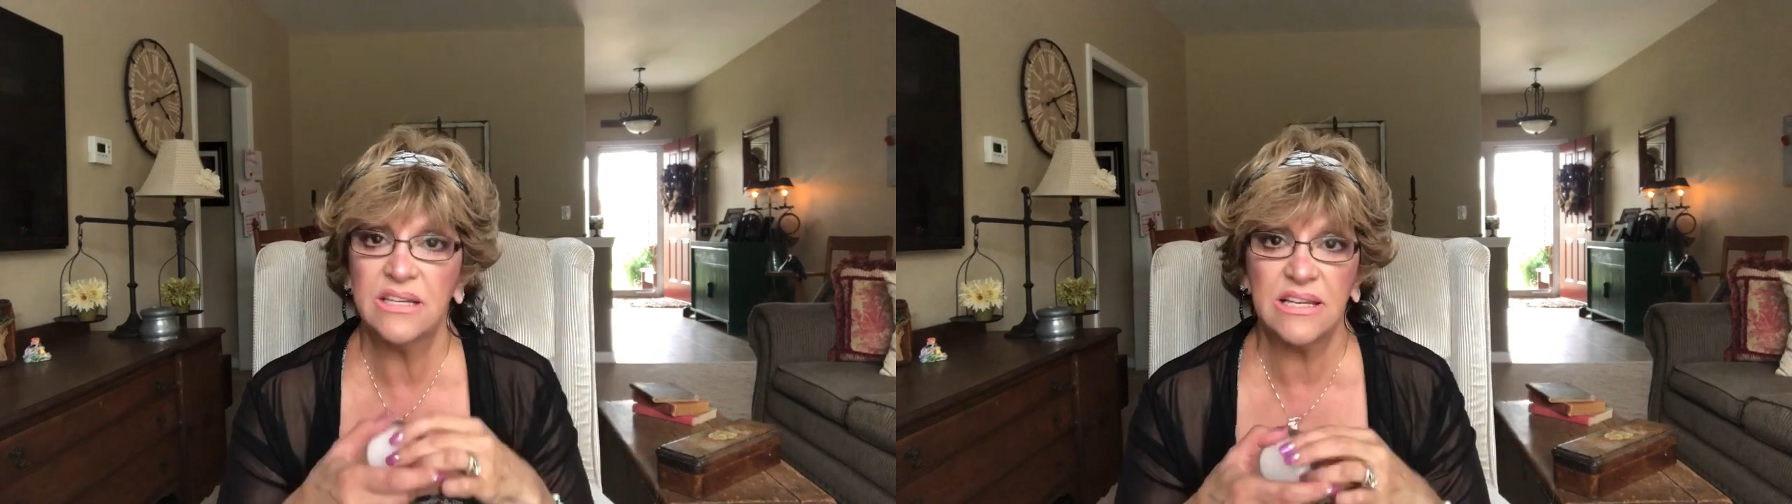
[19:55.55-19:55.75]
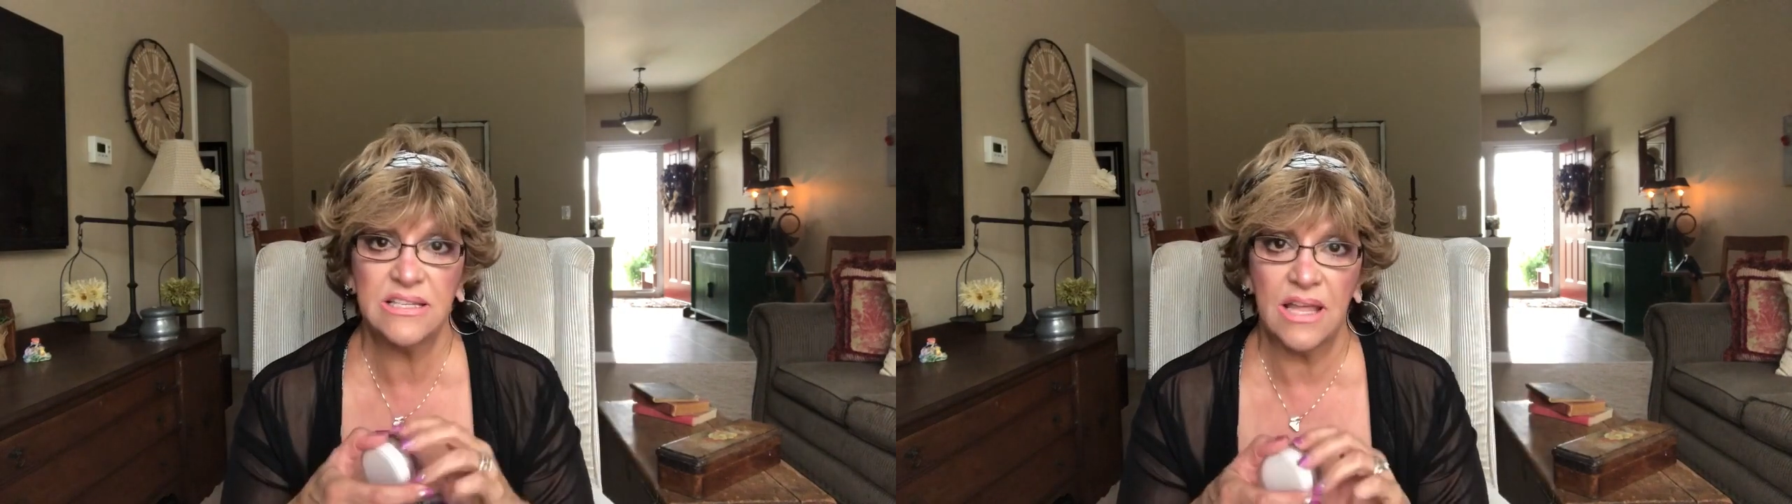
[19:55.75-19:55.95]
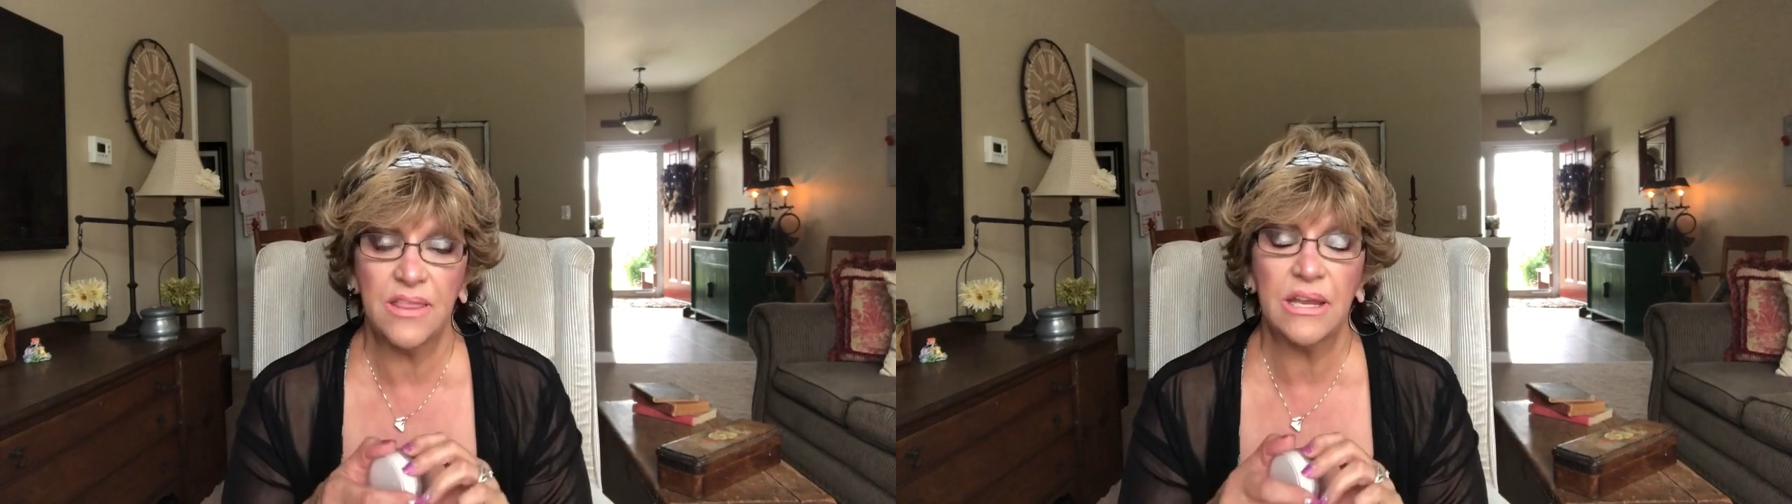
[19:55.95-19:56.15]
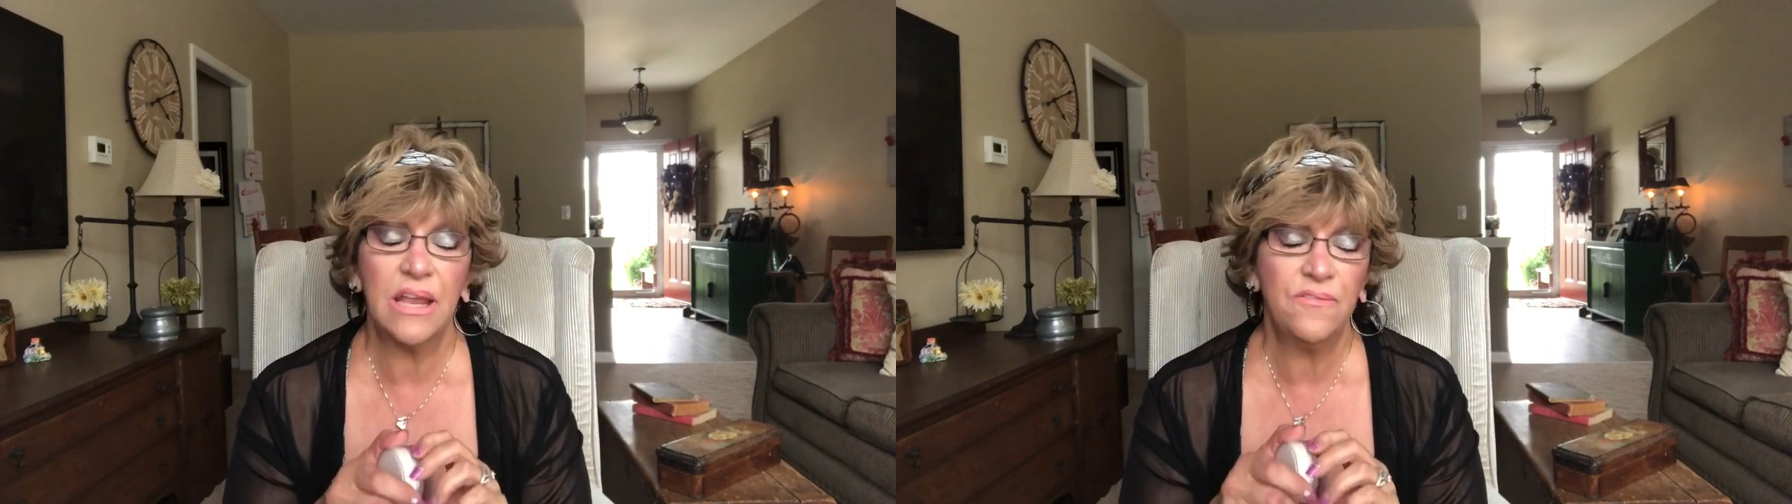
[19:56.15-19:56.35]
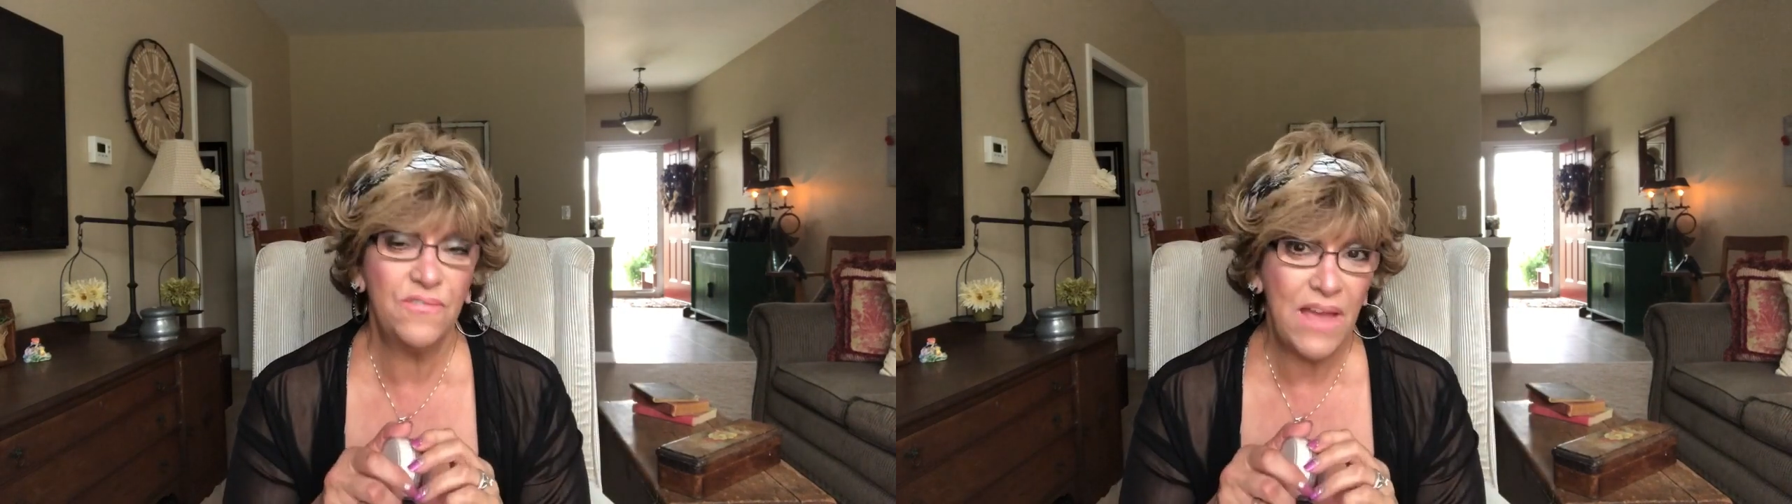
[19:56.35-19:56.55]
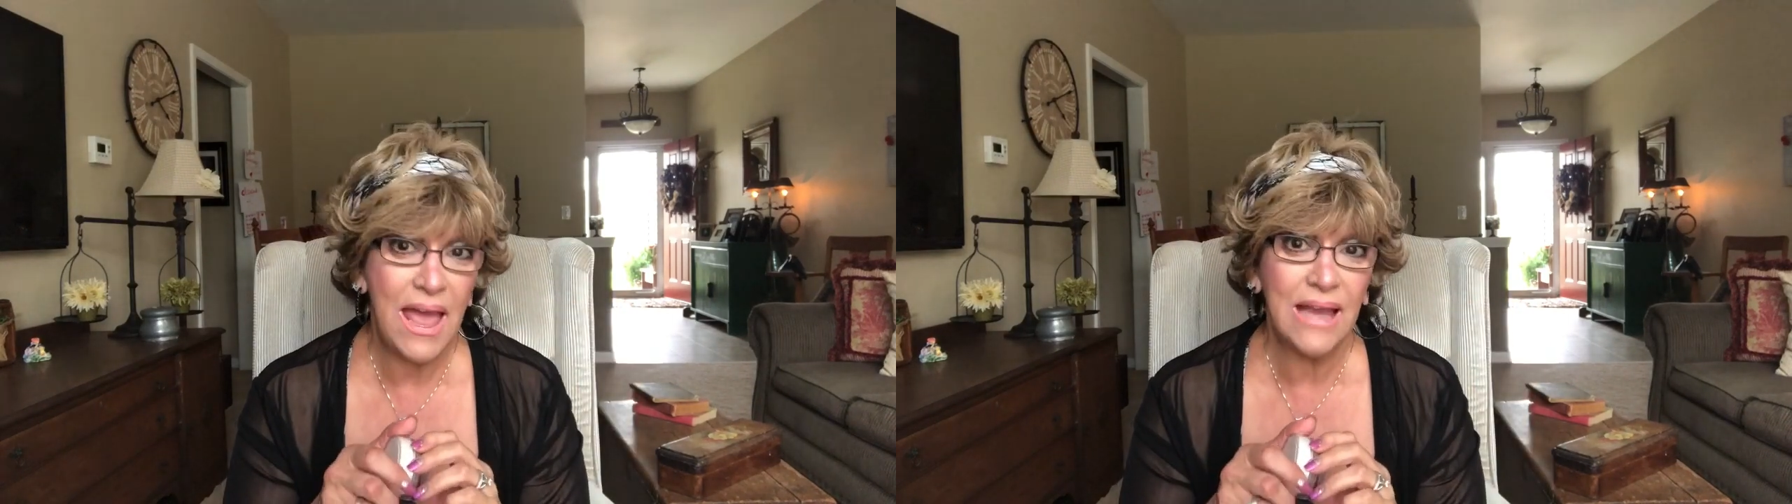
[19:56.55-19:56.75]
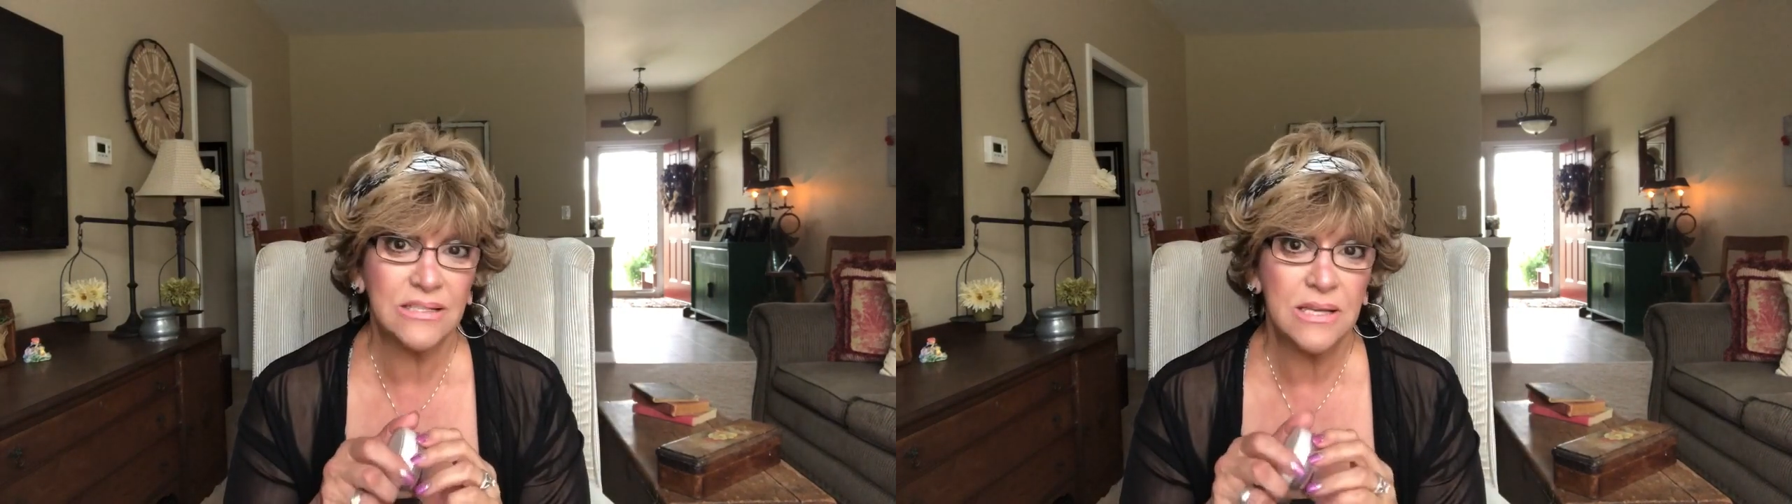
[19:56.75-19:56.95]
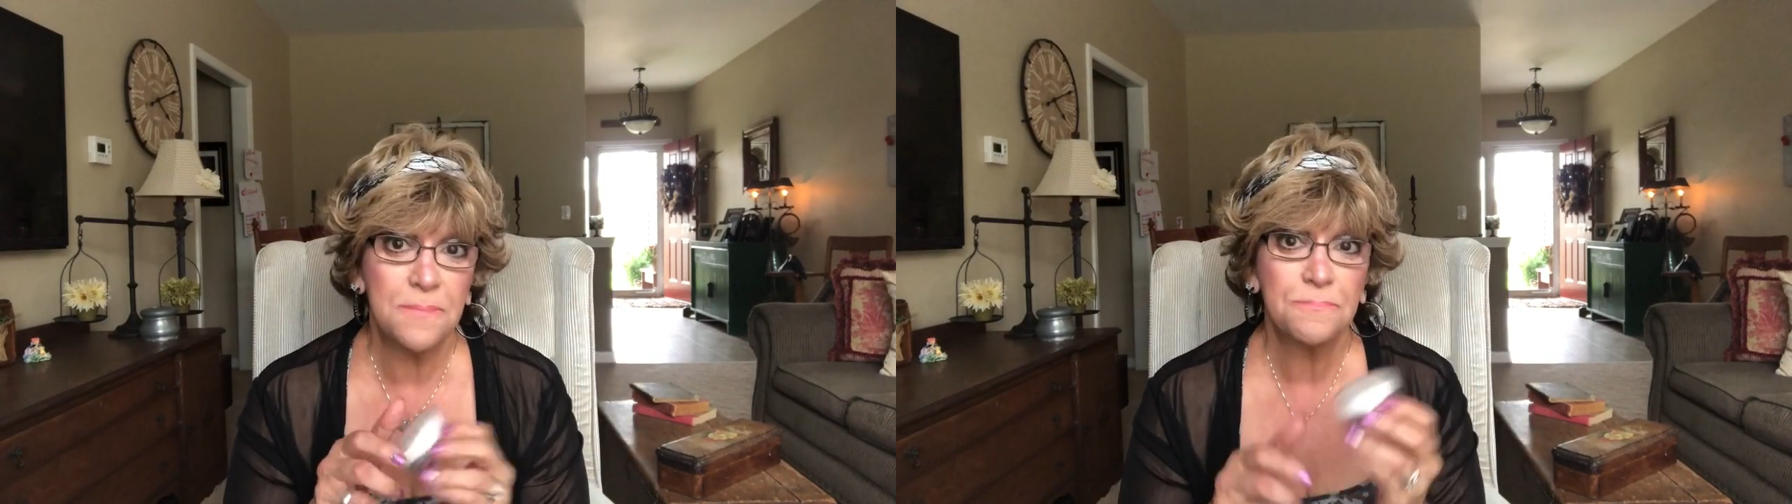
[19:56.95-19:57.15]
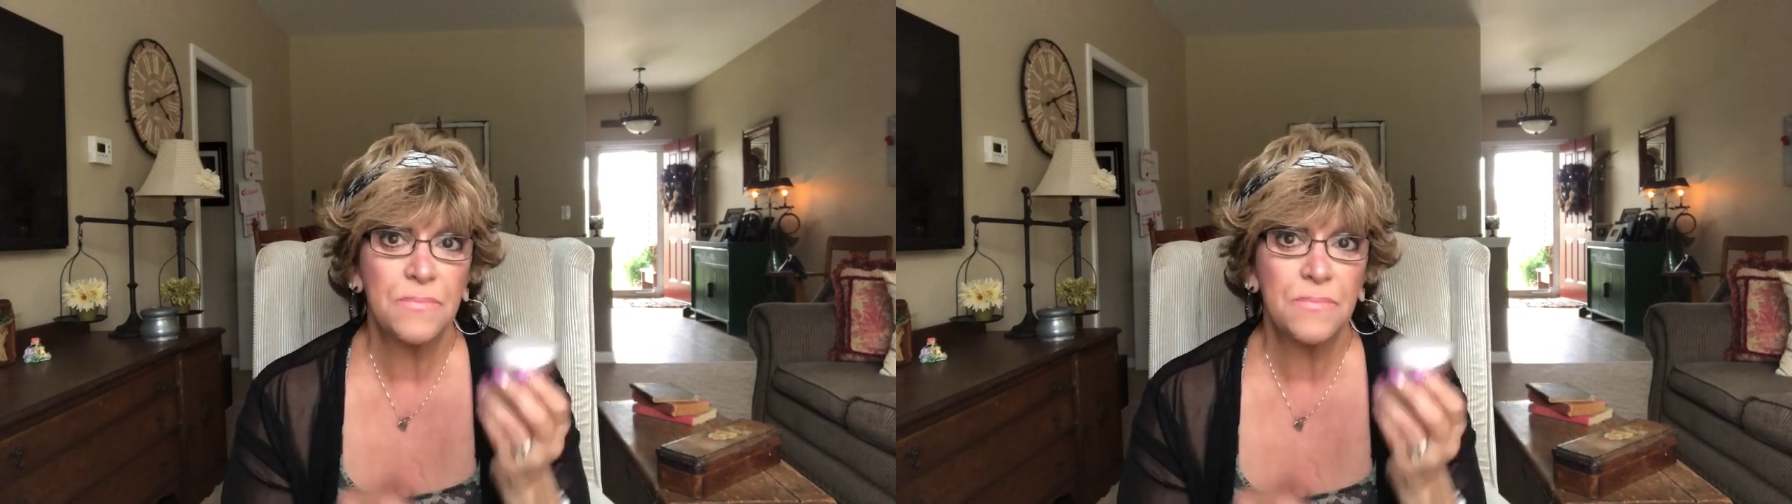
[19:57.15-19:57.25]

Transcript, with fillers: Does nothing. In fact,